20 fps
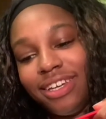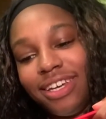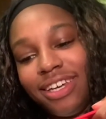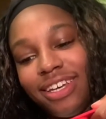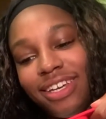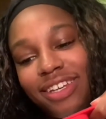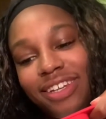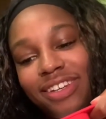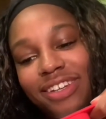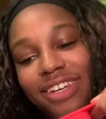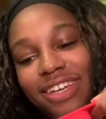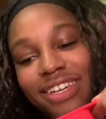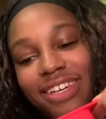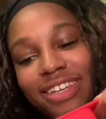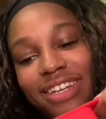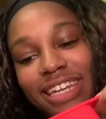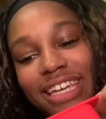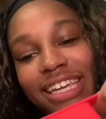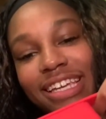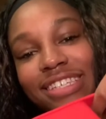And it
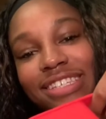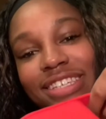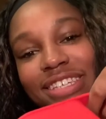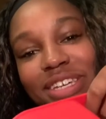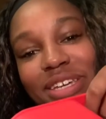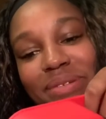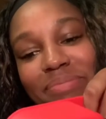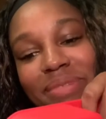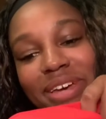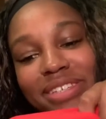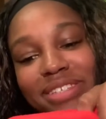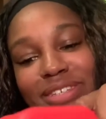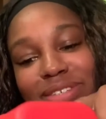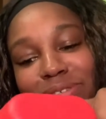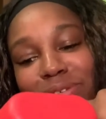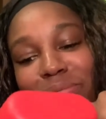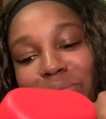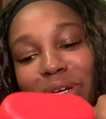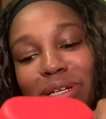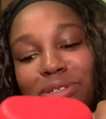can easily get messy,
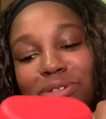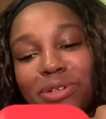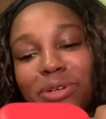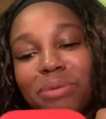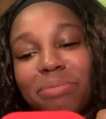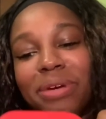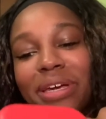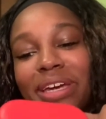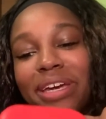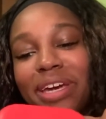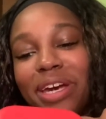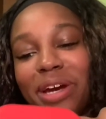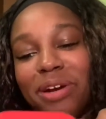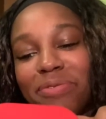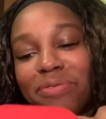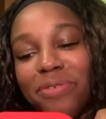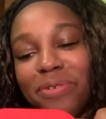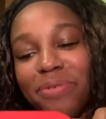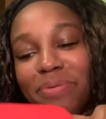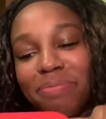so make sure you're being
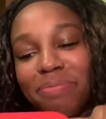careful.